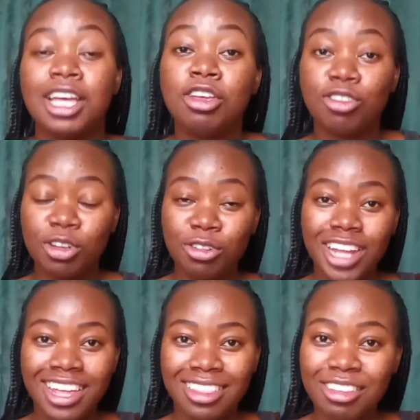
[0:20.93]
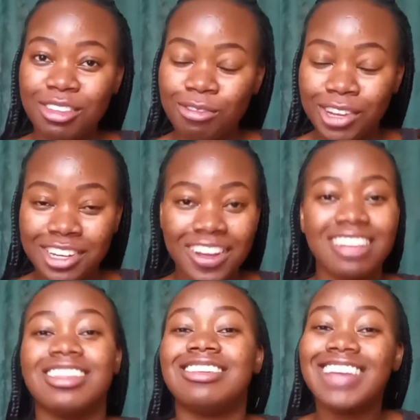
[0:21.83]
So today in this video, as
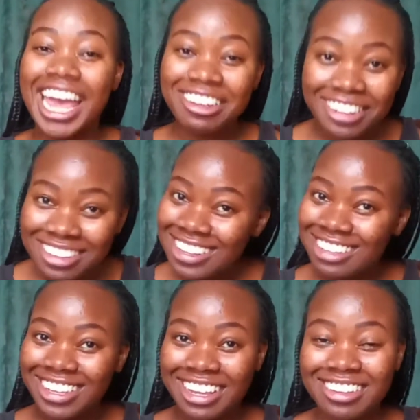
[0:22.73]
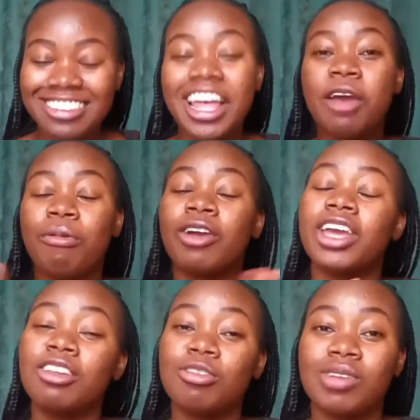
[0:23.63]
the title suggests, we're
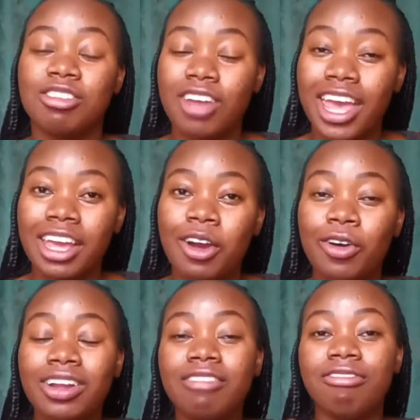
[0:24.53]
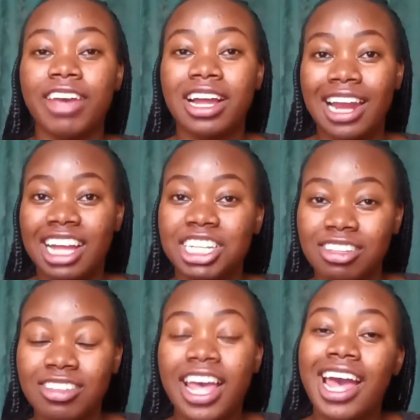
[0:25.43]
going to be trying on fake
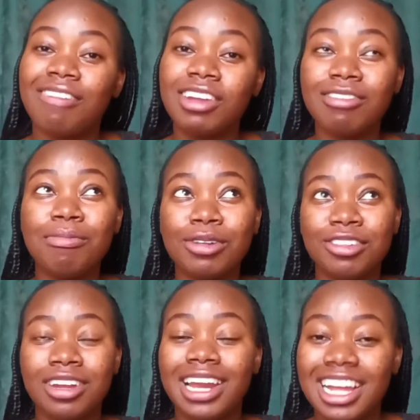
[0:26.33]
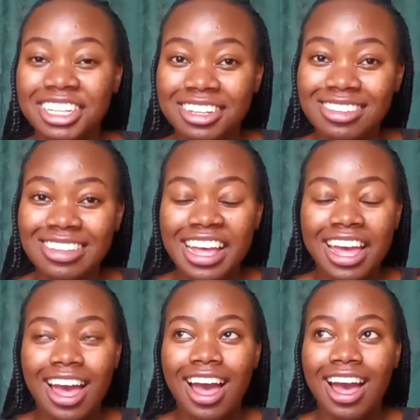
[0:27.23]
lashes. I've never put on lashes
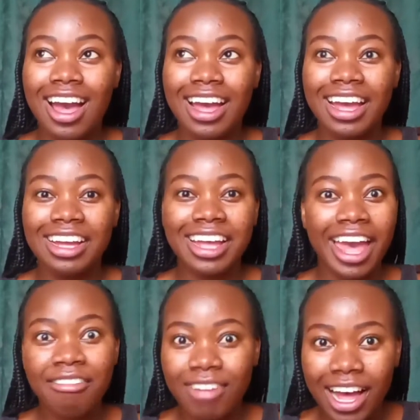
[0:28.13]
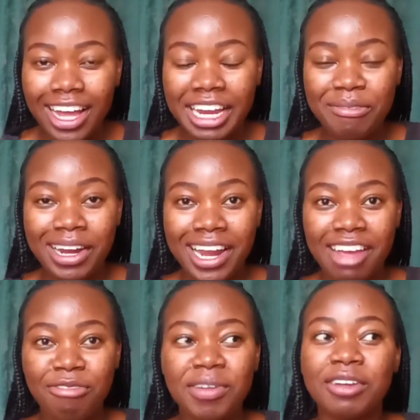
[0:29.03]
ever in my
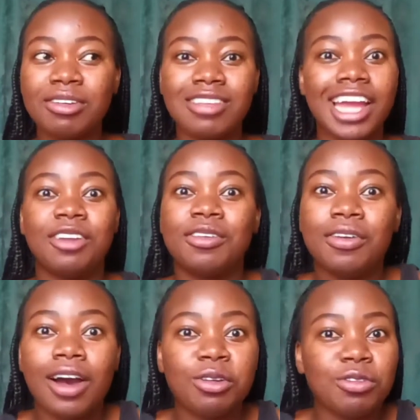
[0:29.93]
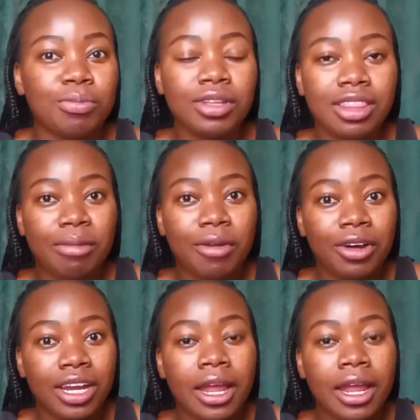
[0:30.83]
life because I don't know how to put them on,